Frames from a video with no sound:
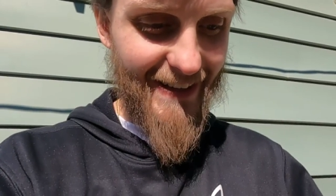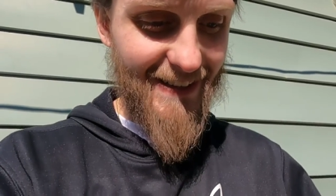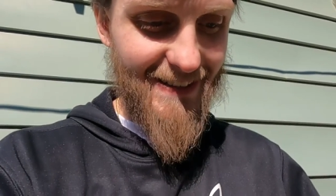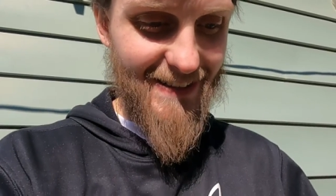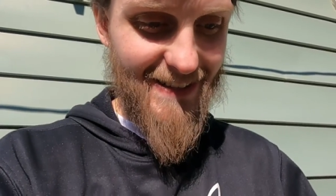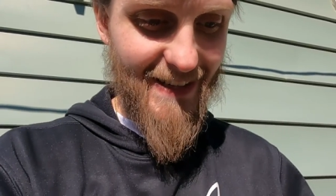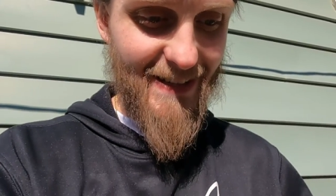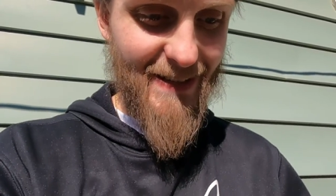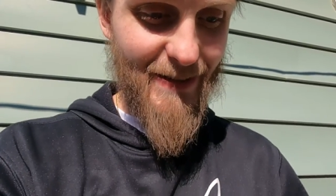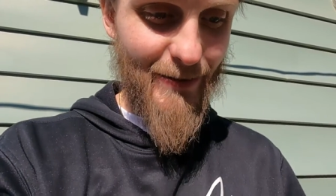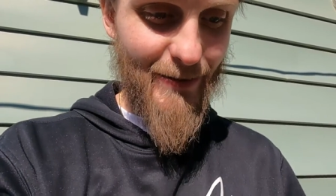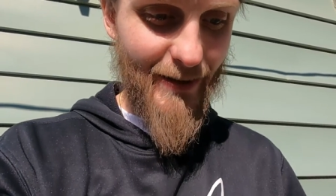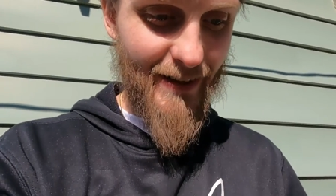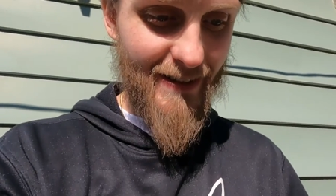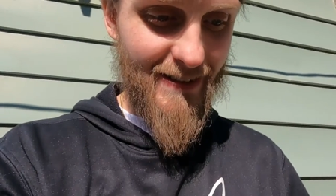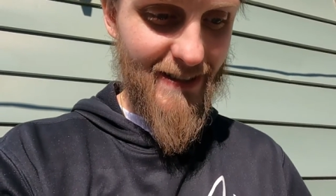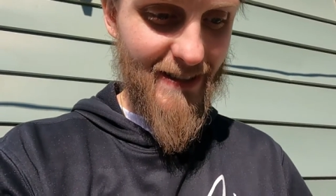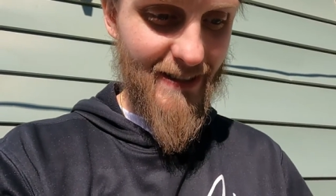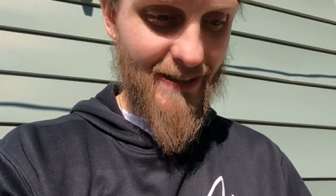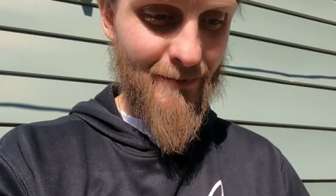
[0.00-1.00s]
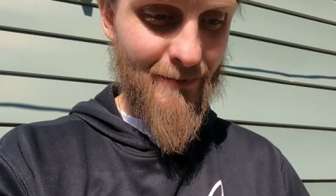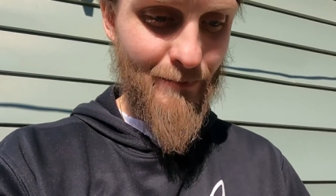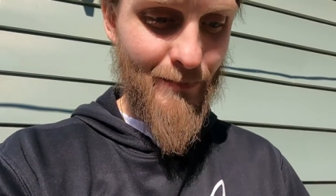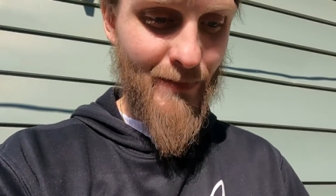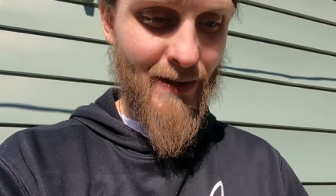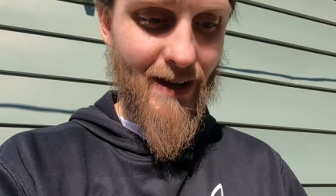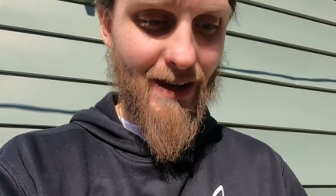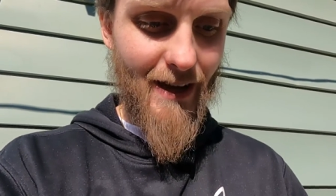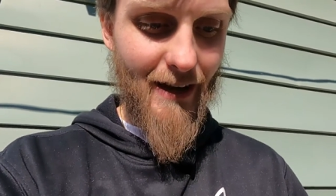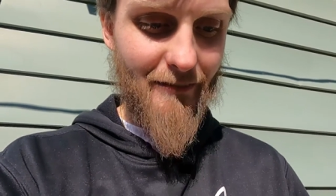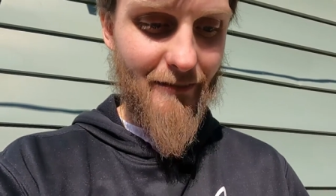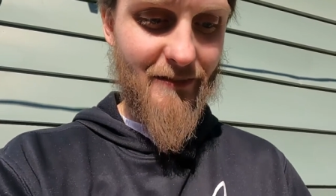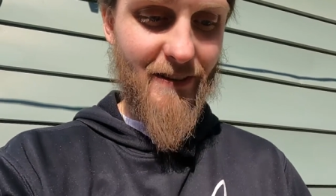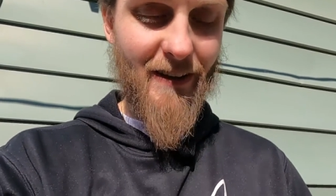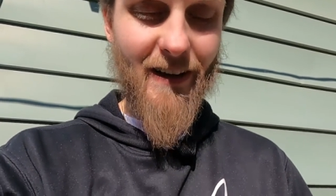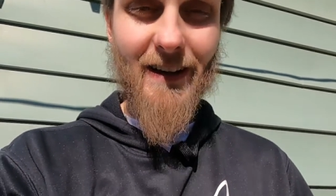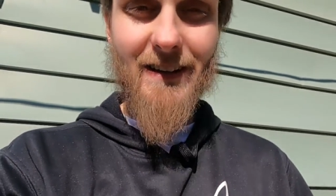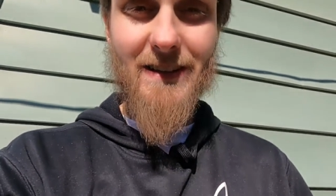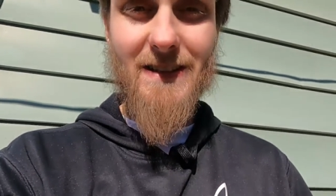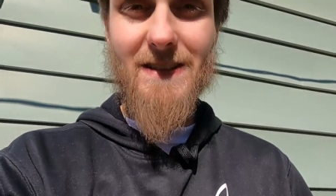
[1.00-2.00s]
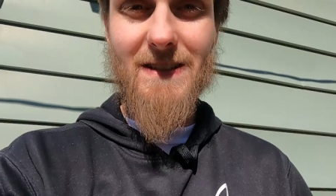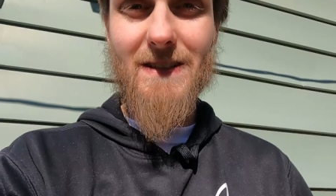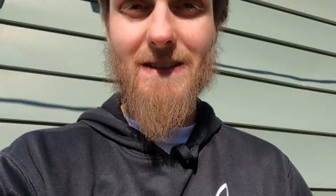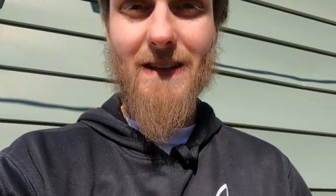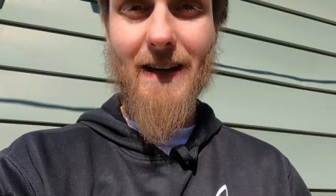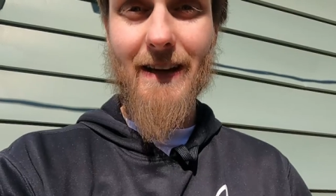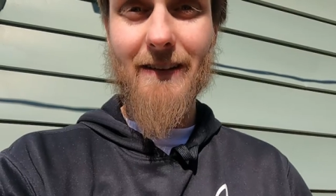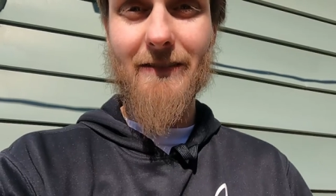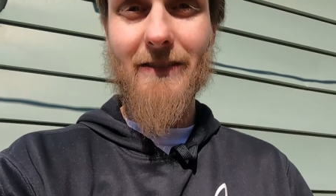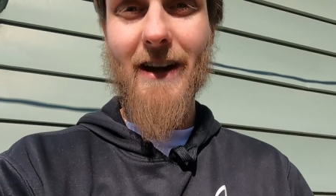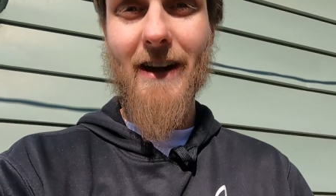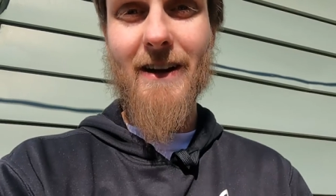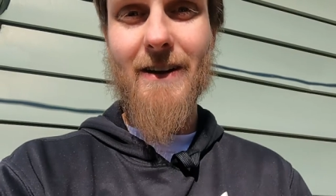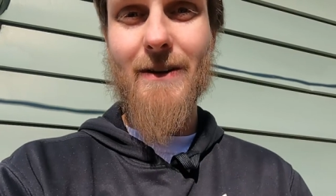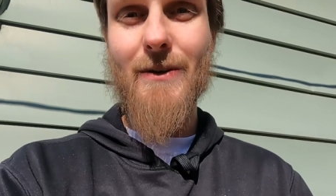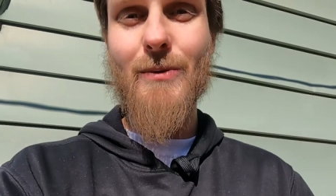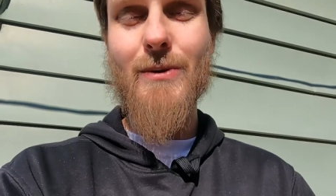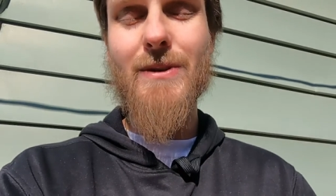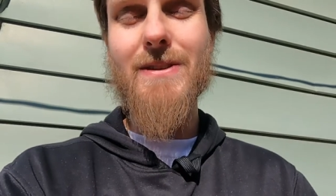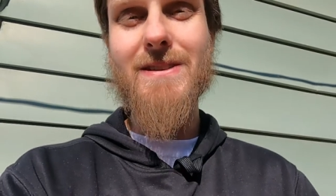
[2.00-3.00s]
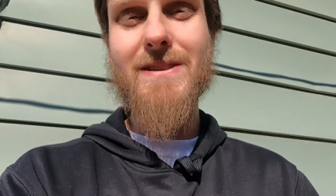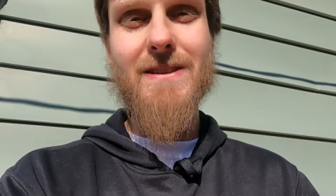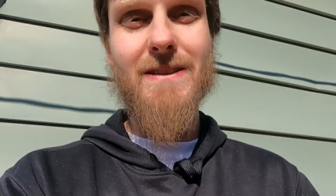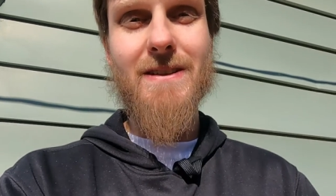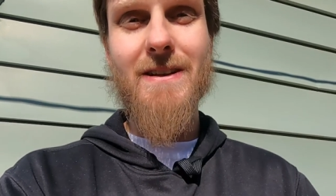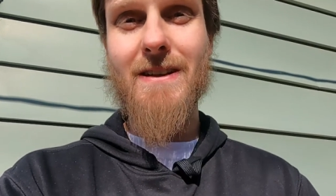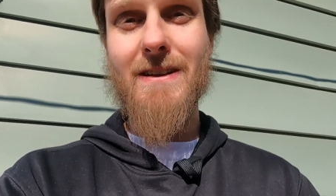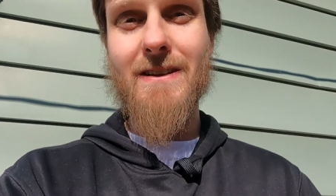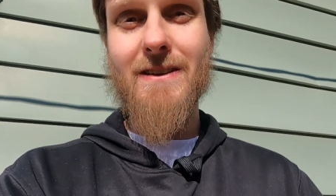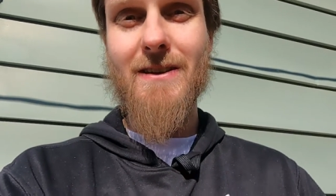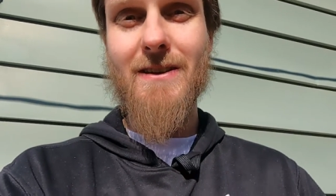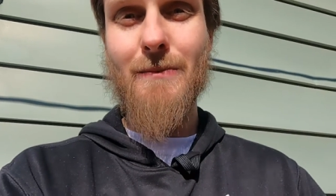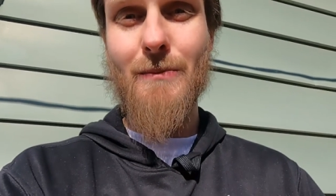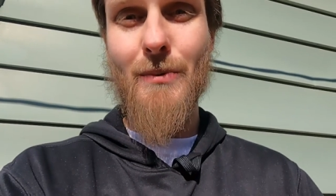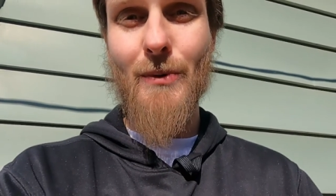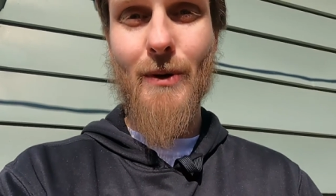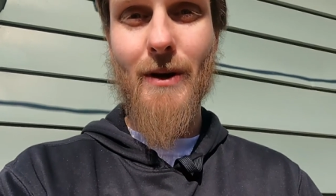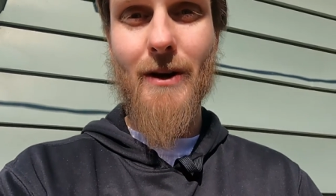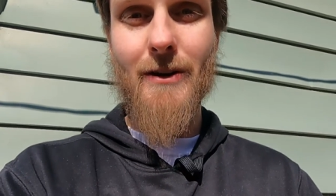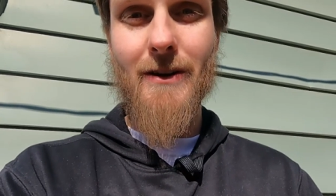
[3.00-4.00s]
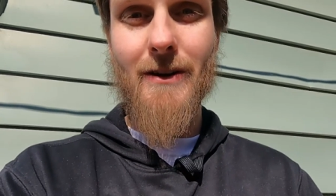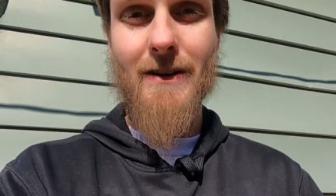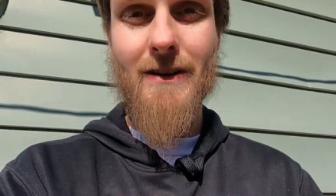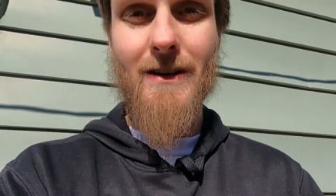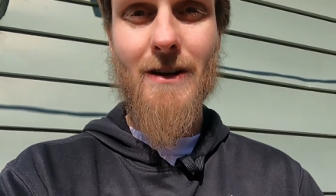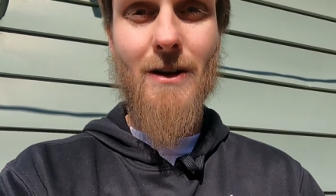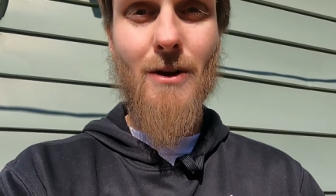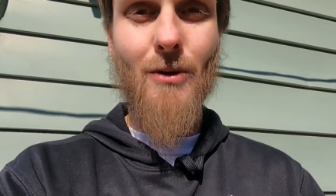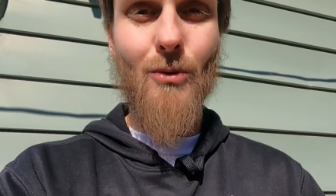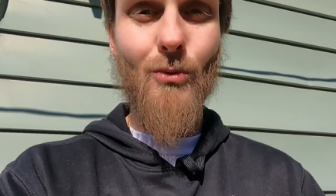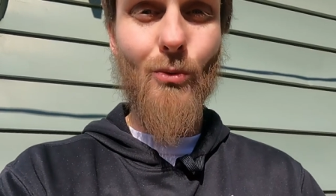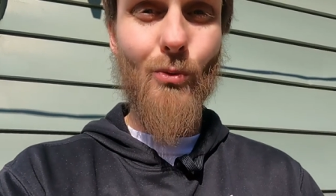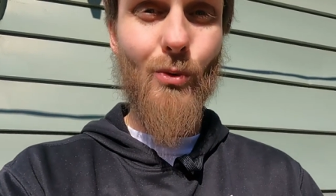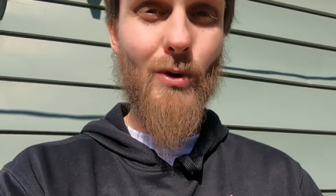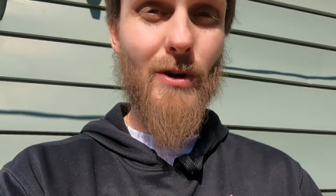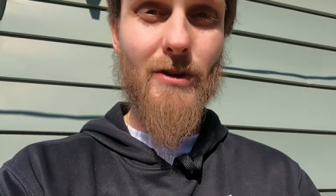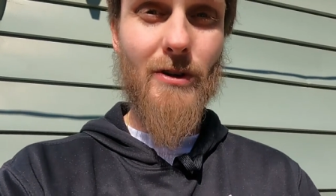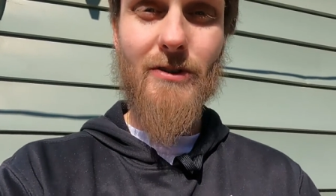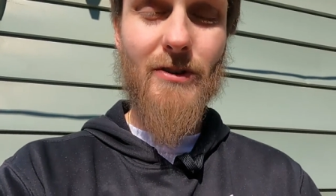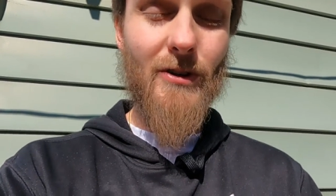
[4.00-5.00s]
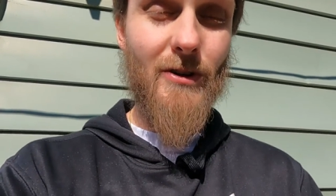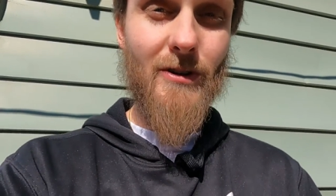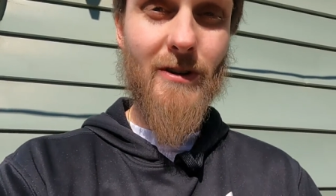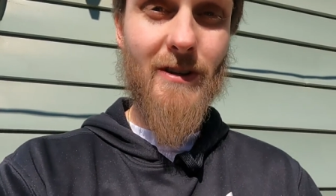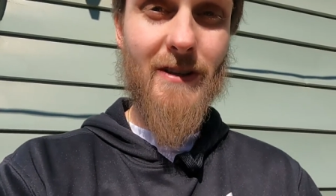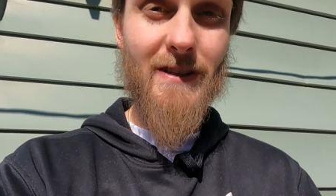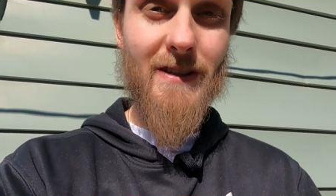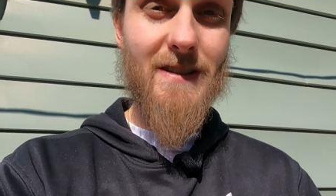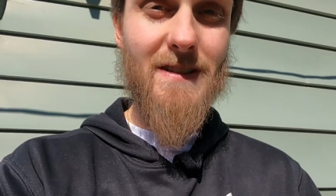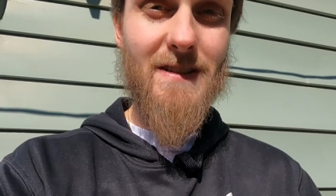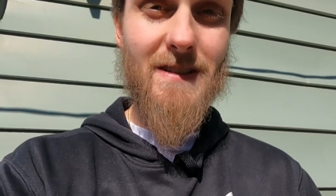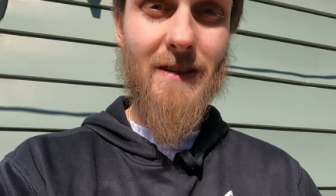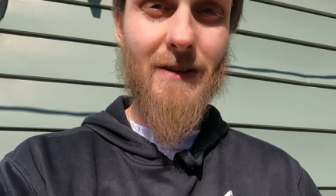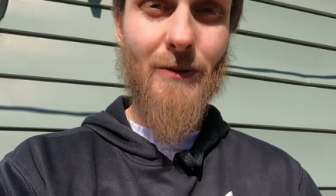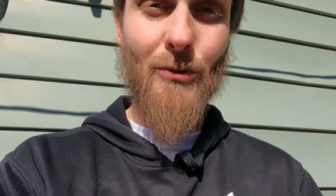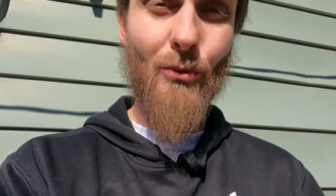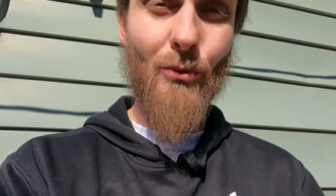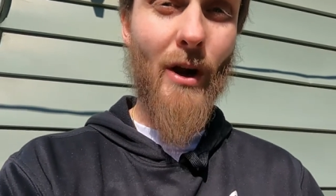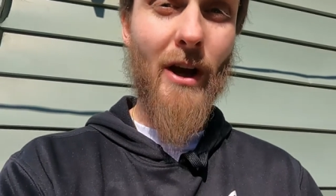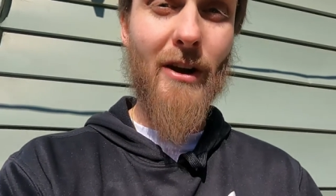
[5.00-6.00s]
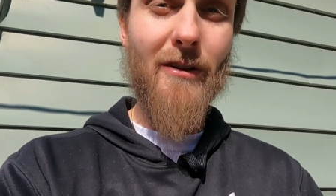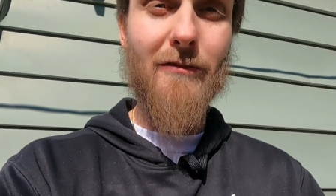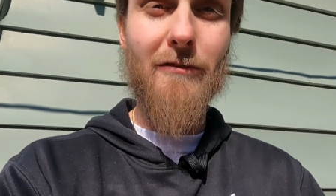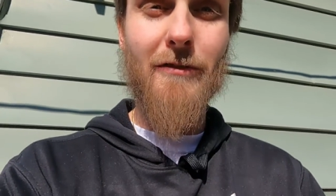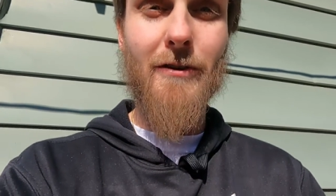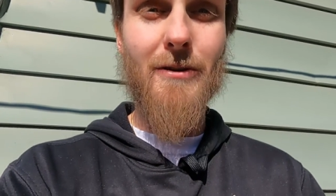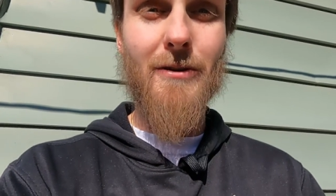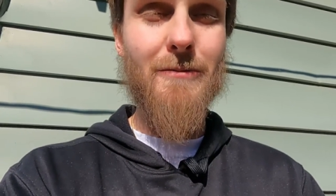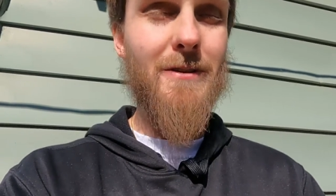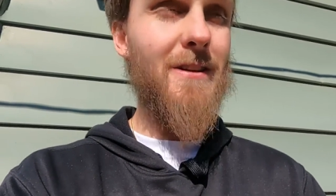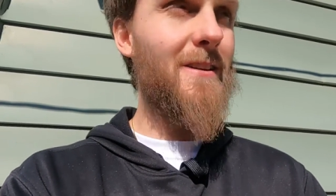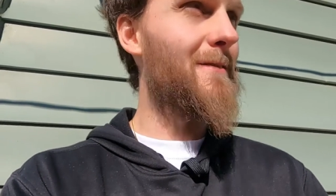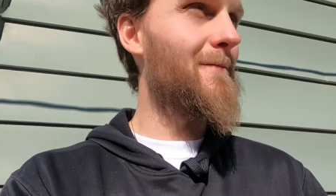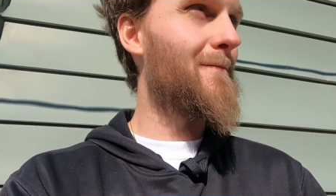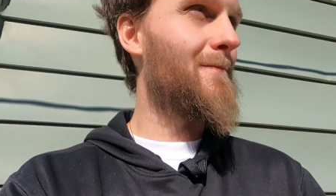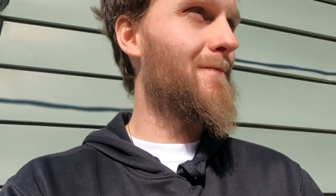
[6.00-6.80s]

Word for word: continue, and I say, I've got to, I gotta quit seeking temporary when eternity is sitting right in front of me